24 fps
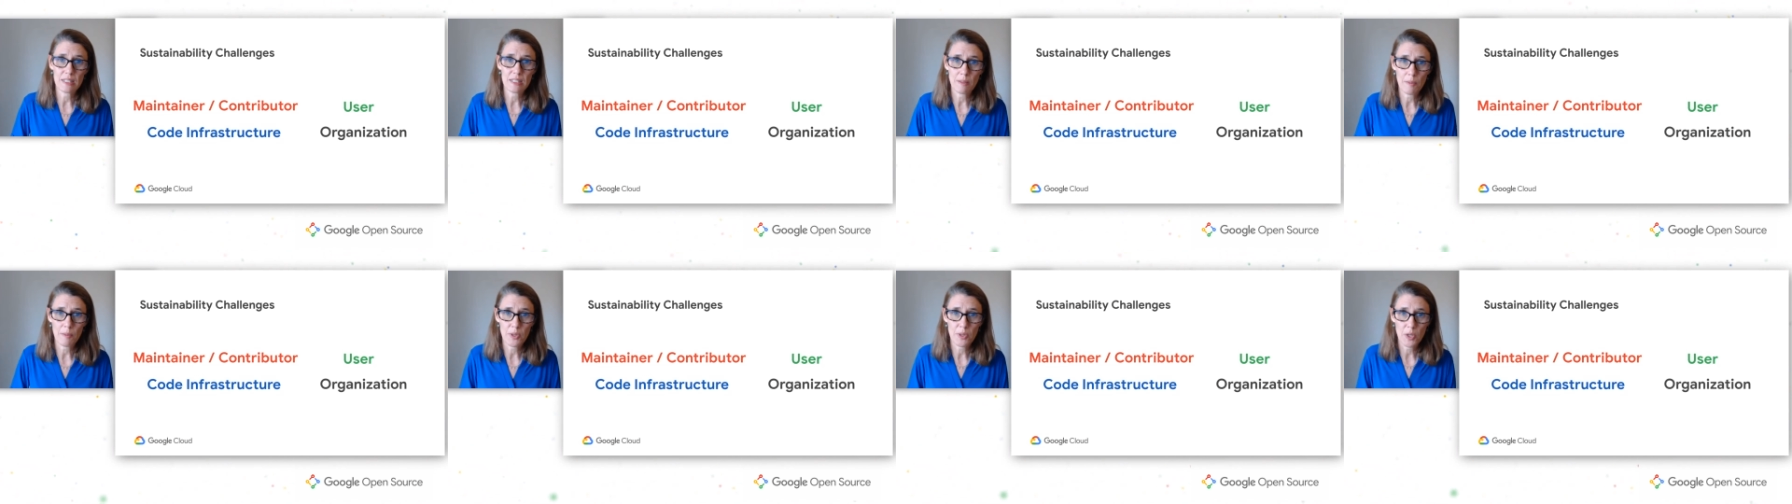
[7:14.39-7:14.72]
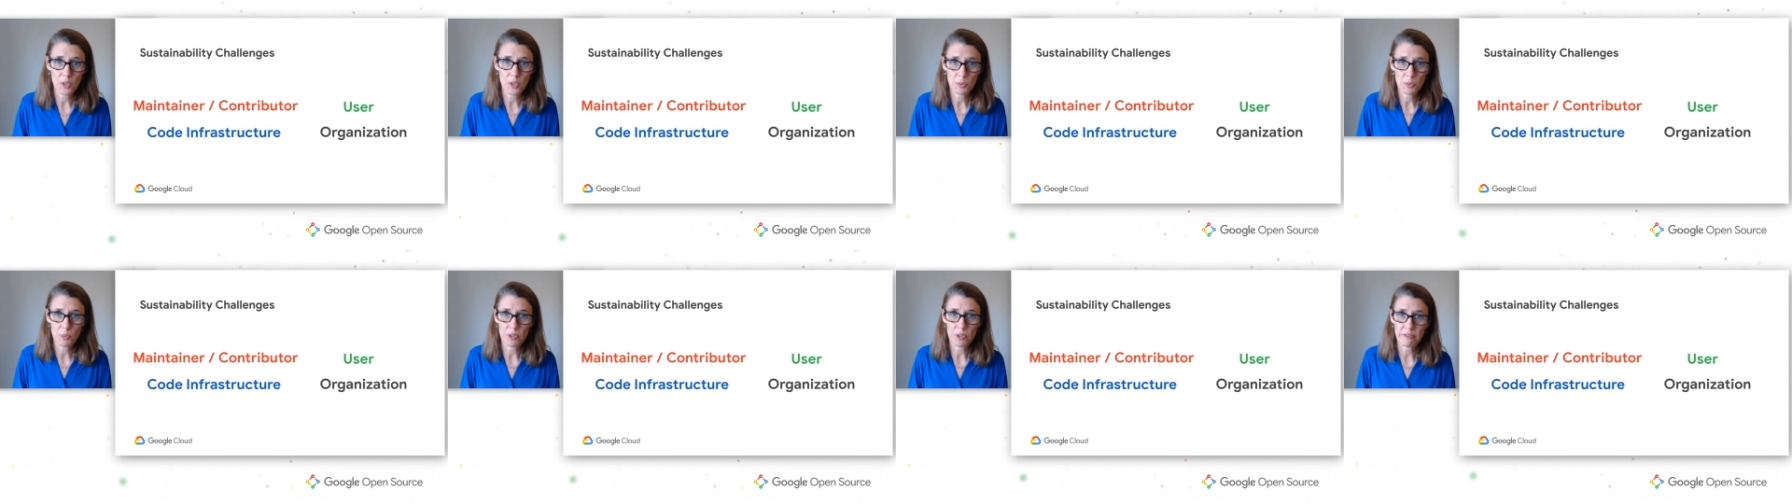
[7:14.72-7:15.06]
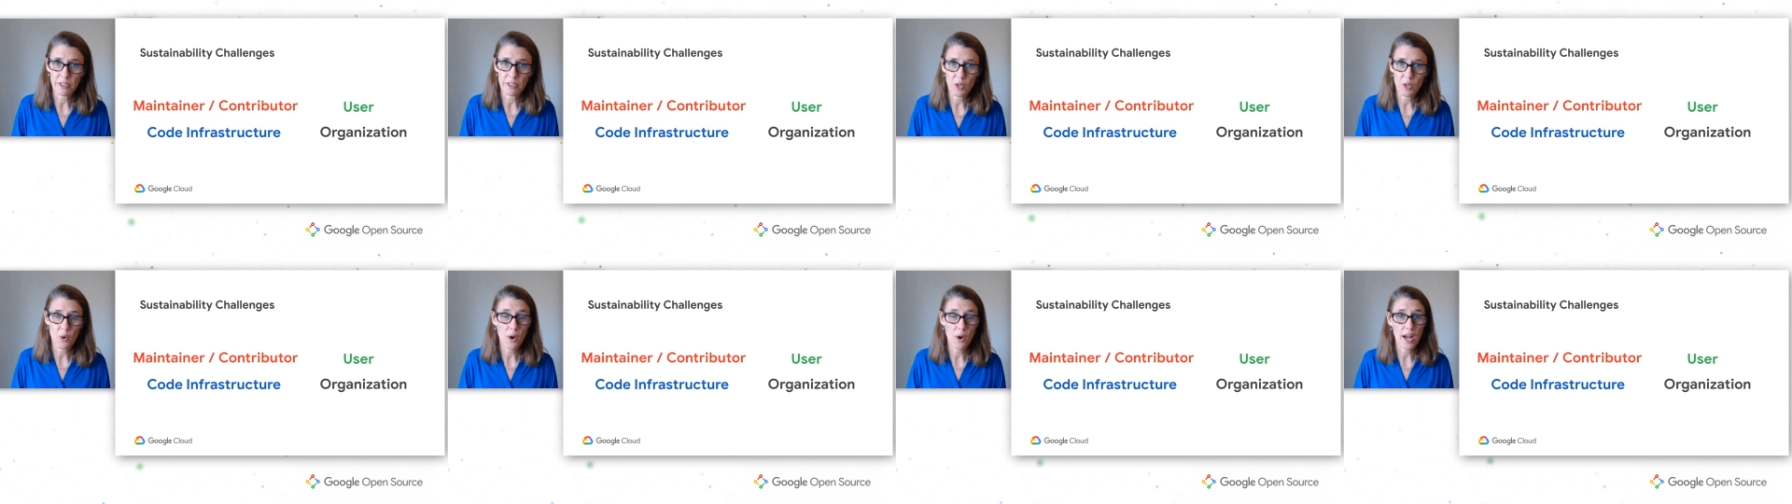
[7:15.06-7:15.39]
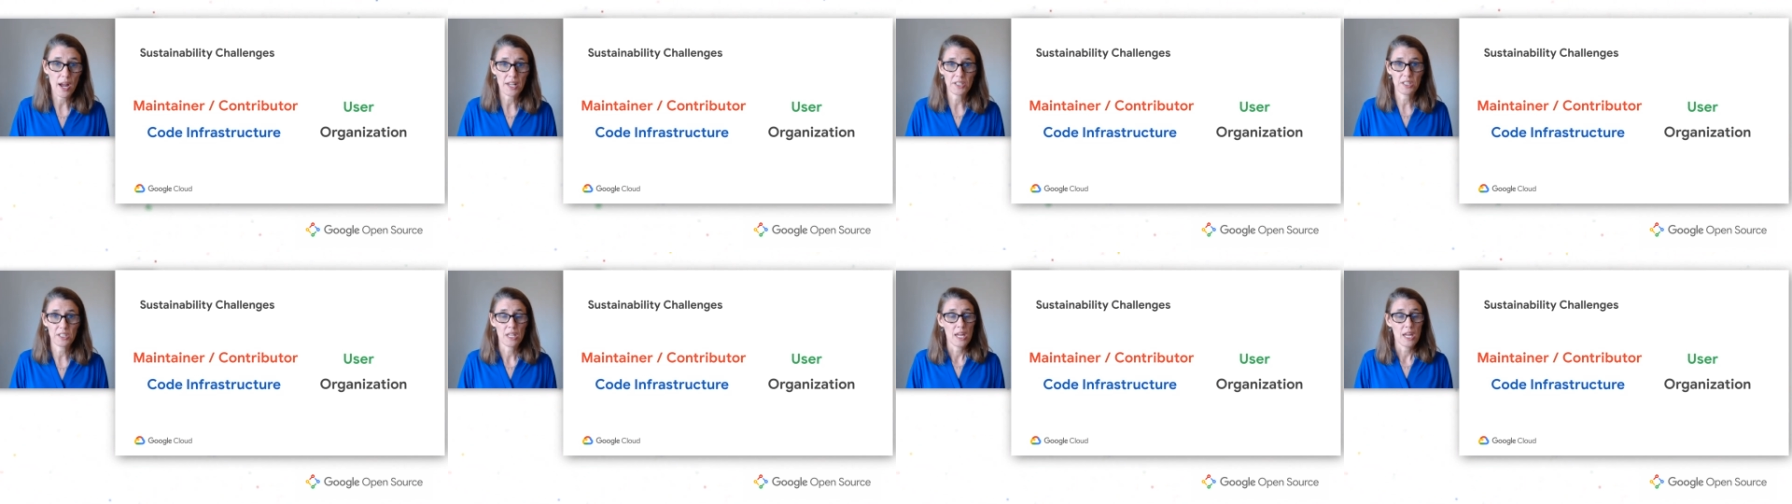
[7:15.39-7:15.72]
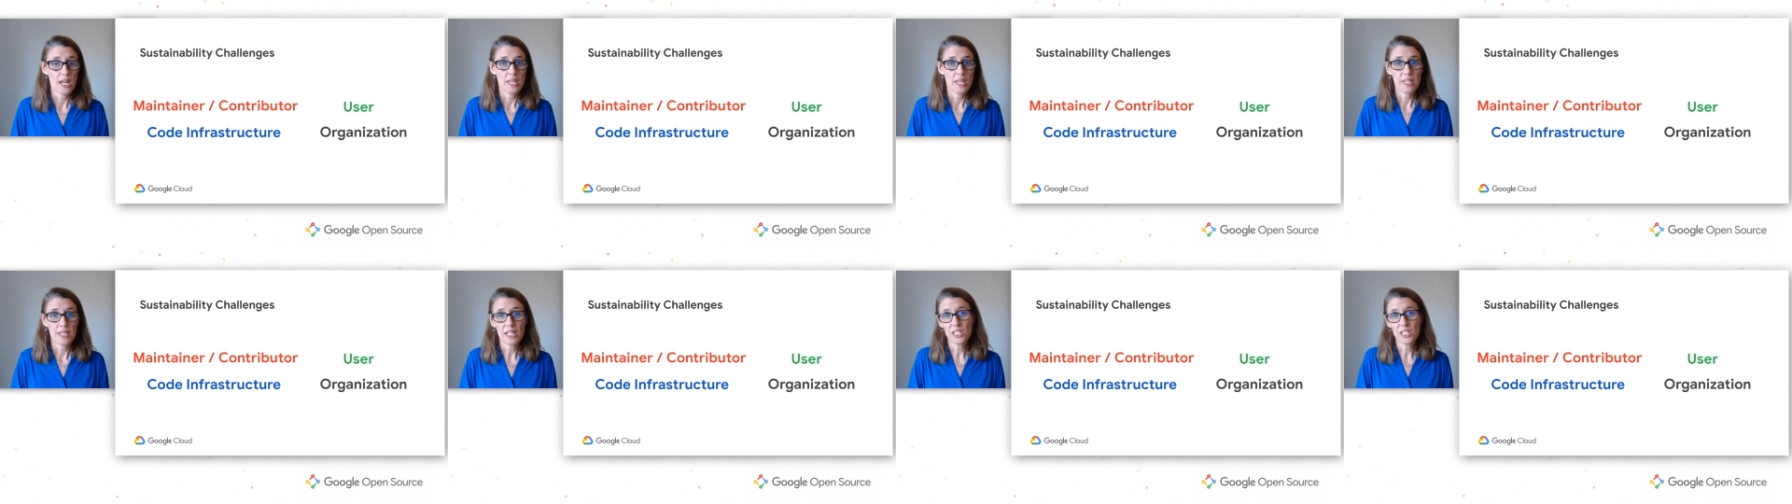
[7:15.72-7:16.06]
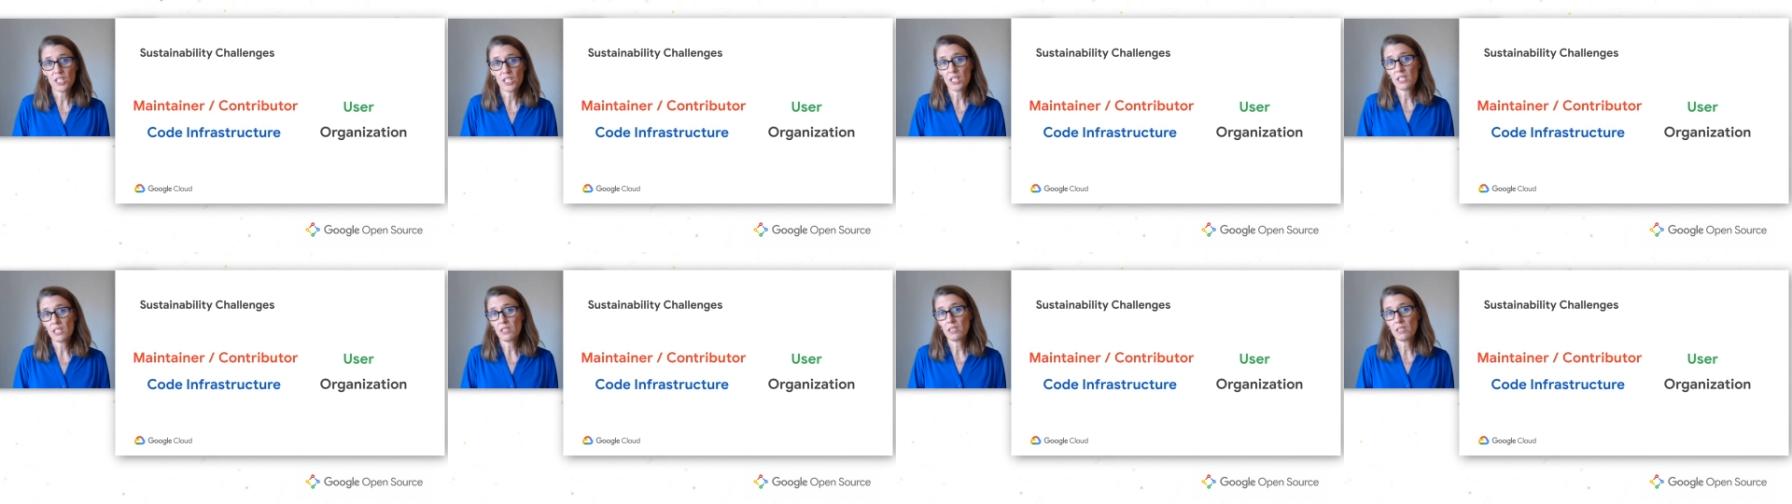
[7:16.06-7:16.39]
some of those pull requests that
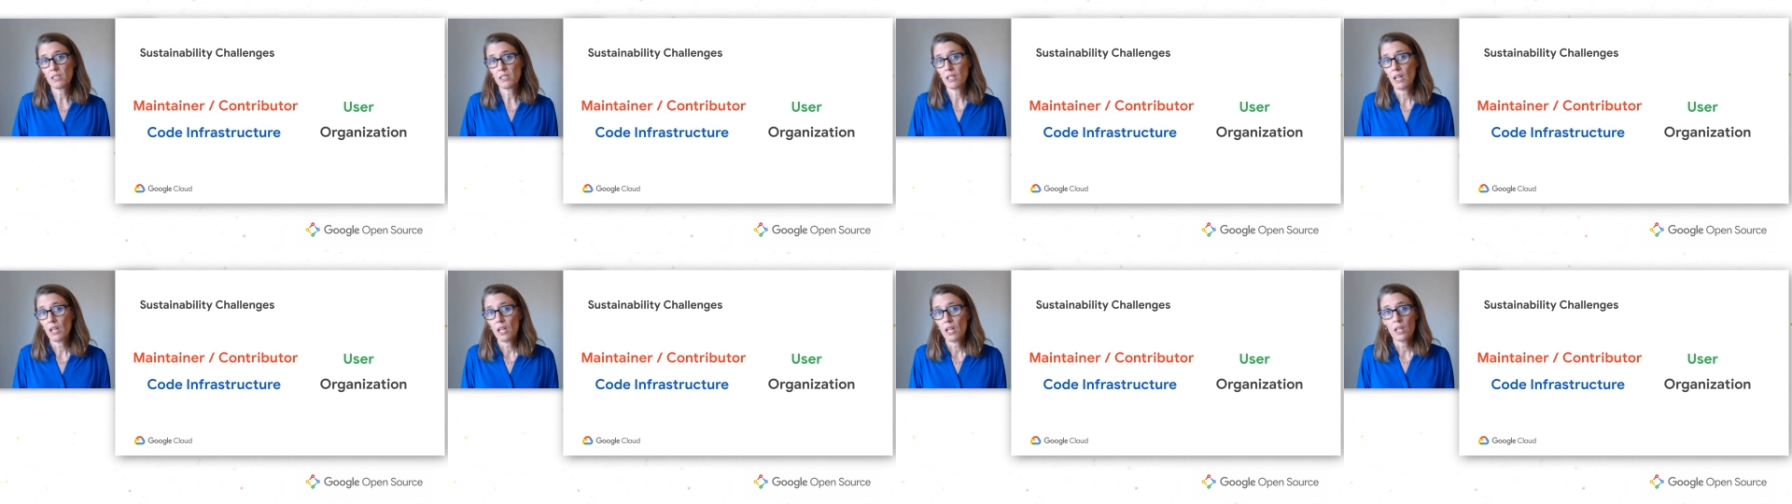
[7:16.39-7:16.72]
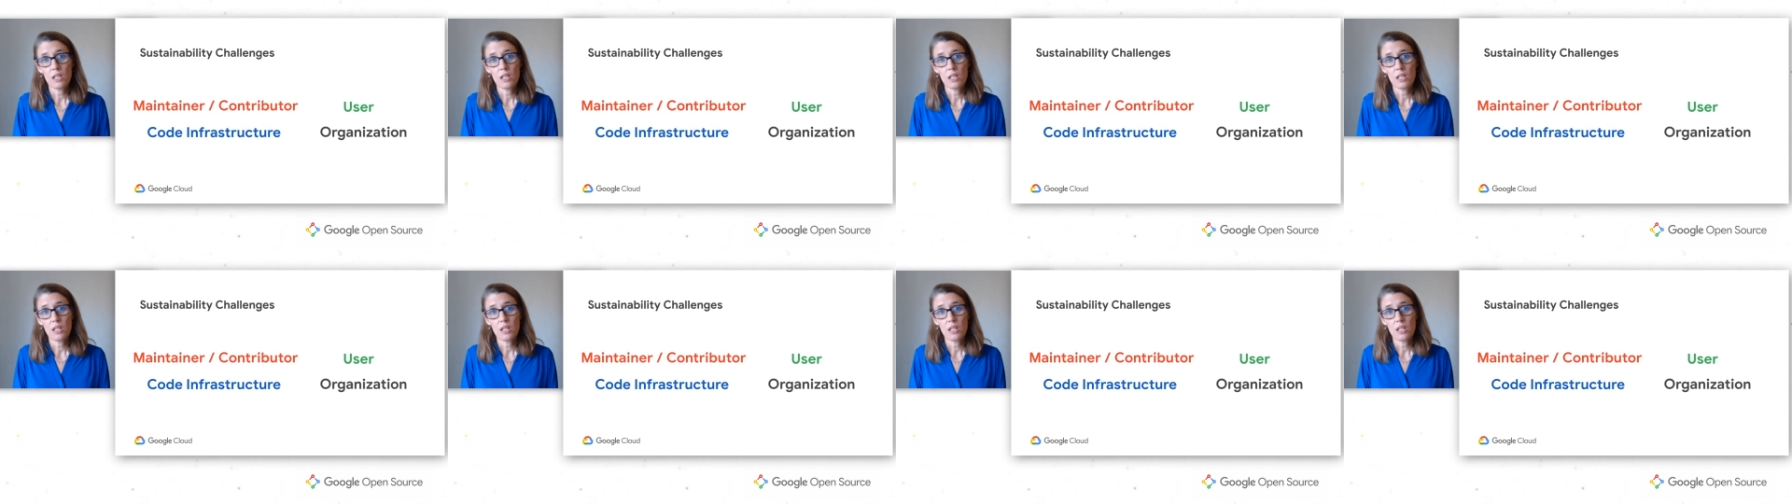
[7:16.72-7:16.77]
just